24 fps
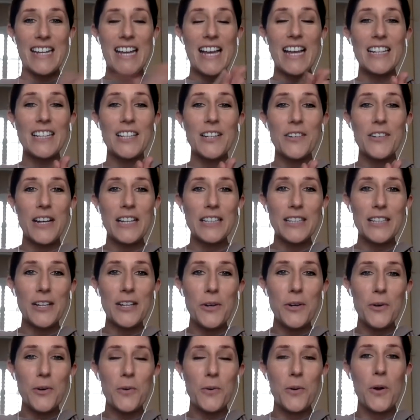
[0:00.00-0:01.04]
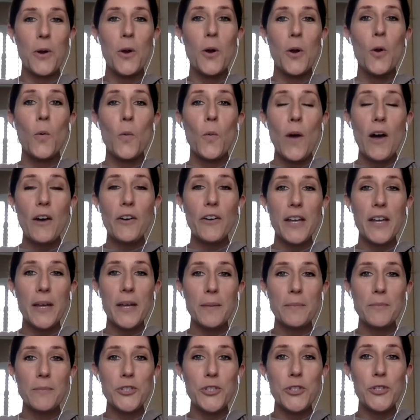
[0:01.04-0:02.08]
Hello, hello.
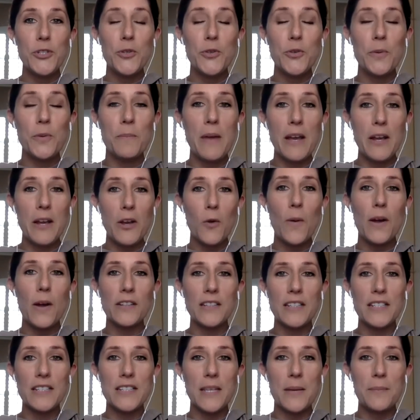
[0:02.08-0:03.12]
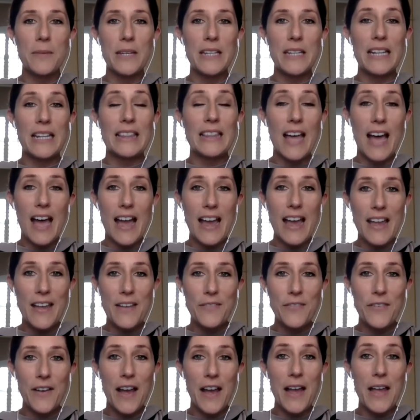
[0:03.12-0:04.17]
Welcome to Mega Wellness Summit Live.
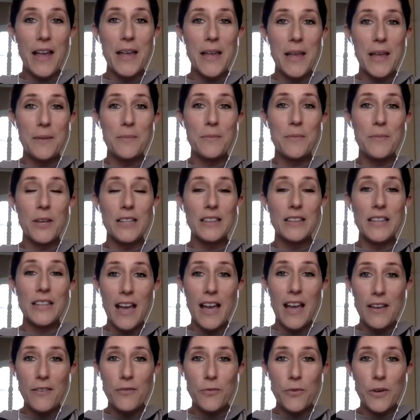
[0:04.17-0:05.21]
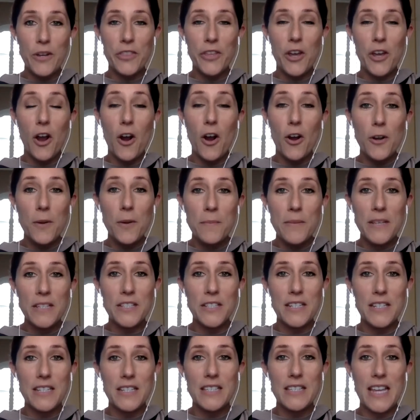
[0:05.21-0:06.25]
I am live with Arttemis
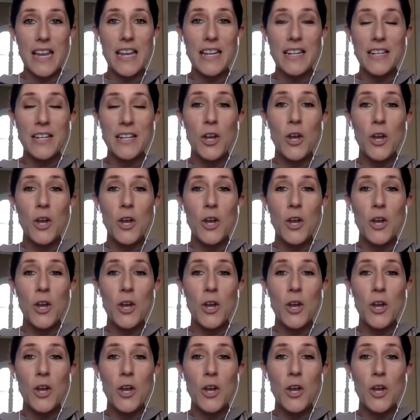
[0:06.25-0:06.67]
Keszainn.